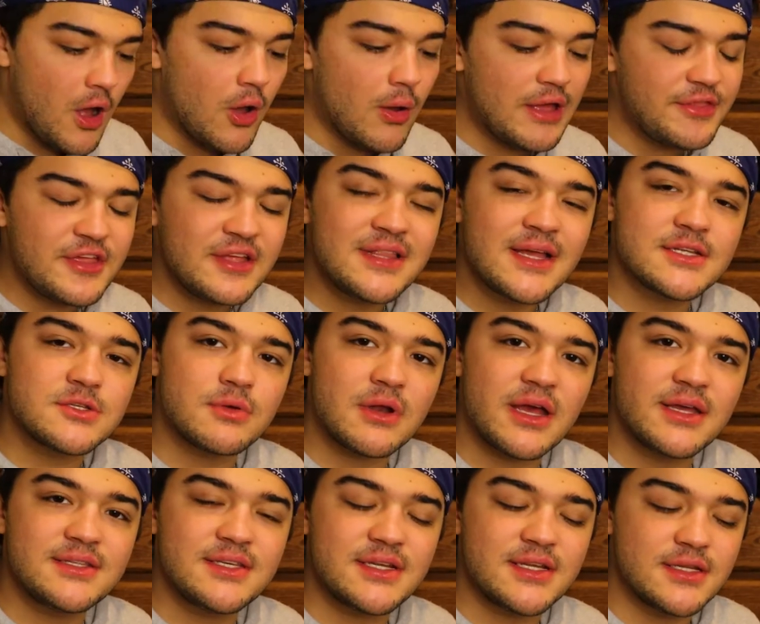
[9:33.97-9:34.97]
Oh, I think that's what
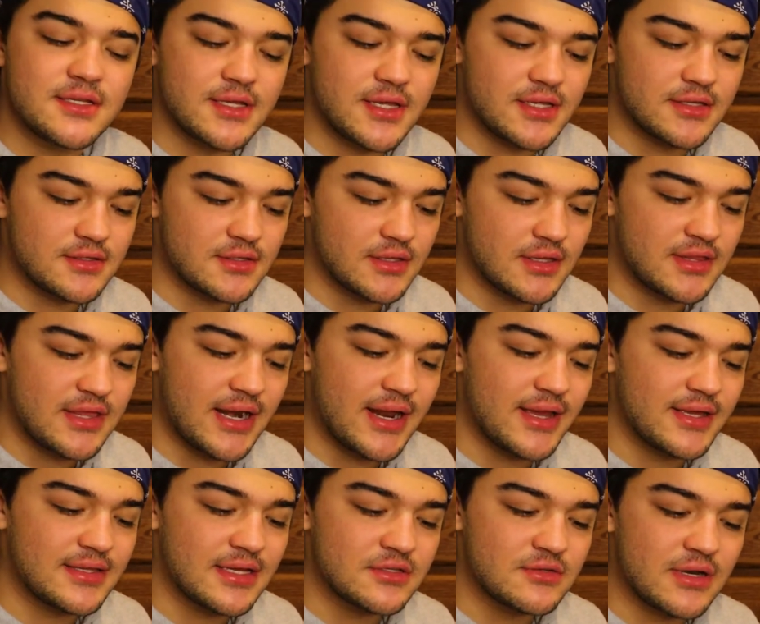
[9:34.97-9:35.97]
I didn't get,
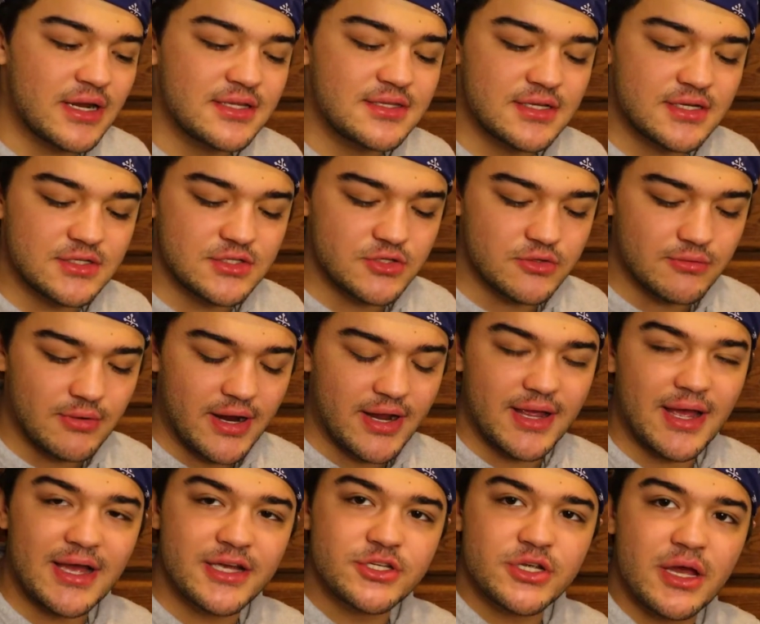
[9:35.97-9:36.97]
that's what I didn't do
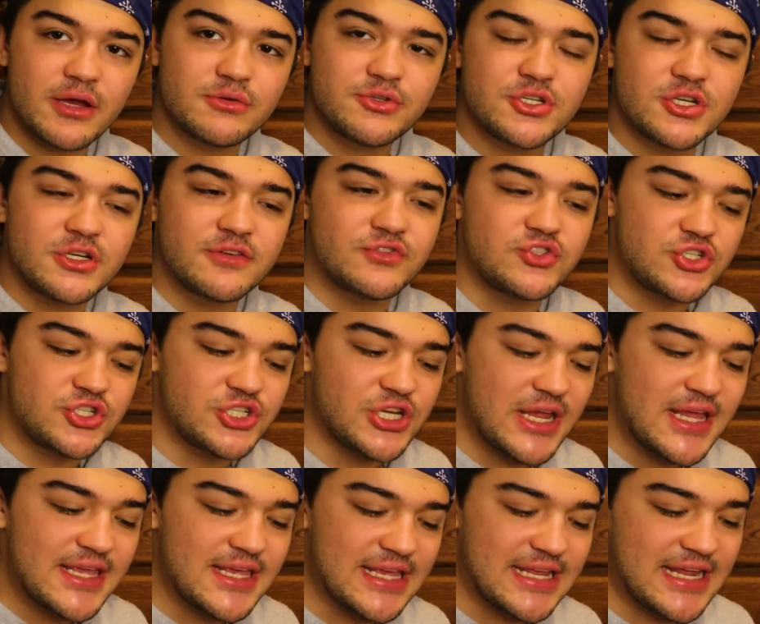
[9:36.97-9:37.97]
right. I should have
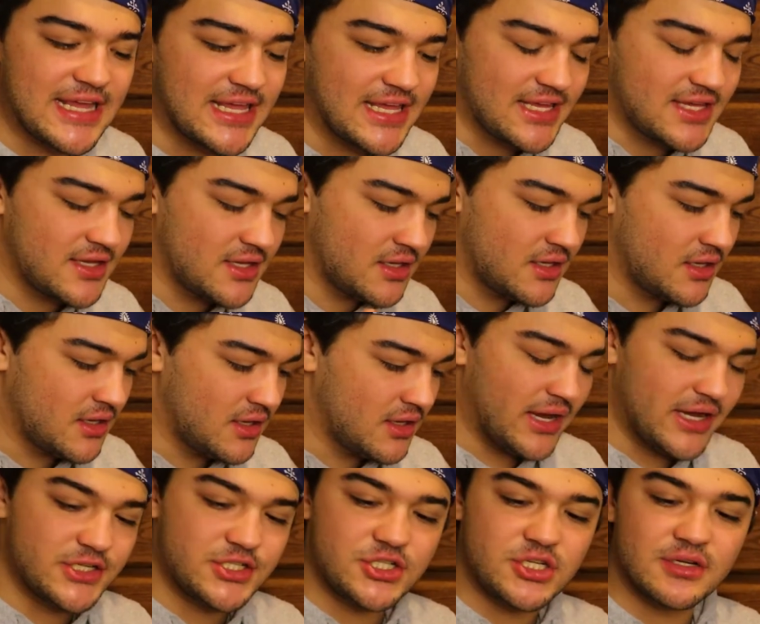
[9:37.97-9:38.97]
shaken it.
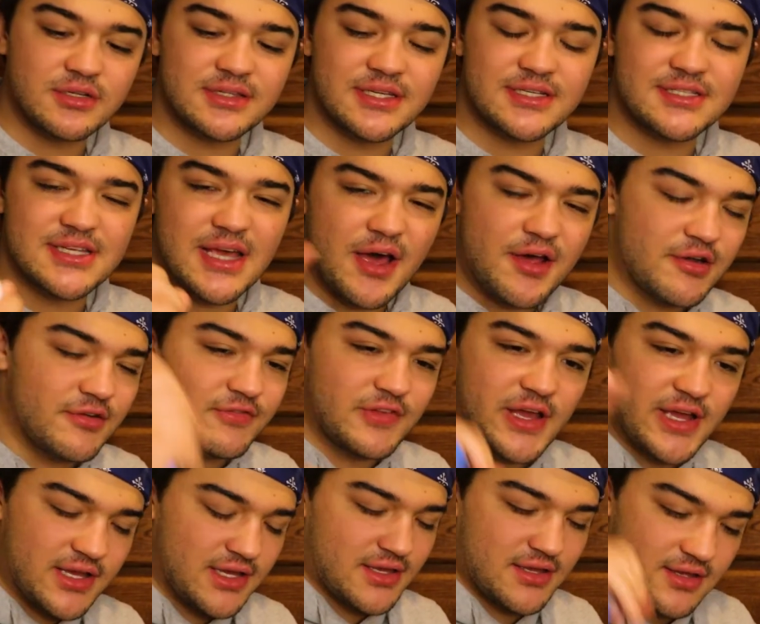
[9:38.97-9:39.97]
I shook this out of
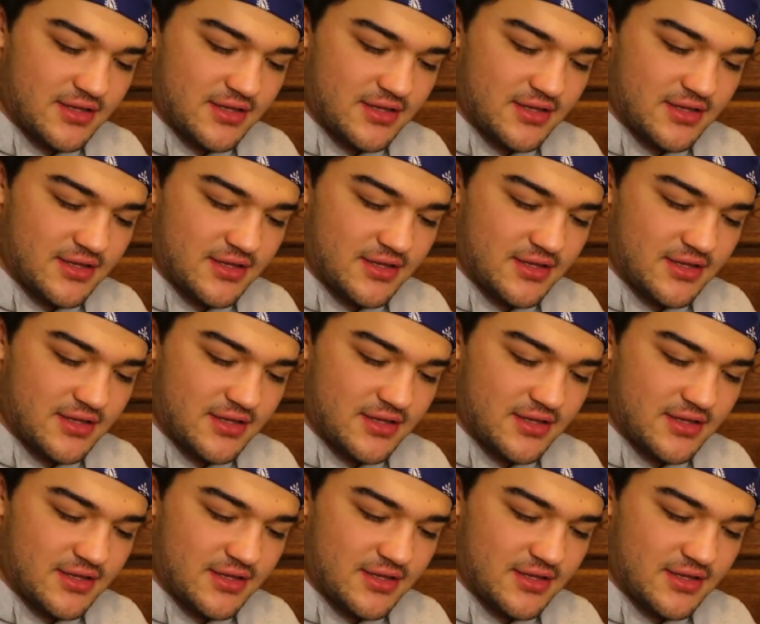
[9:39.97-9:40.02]
like,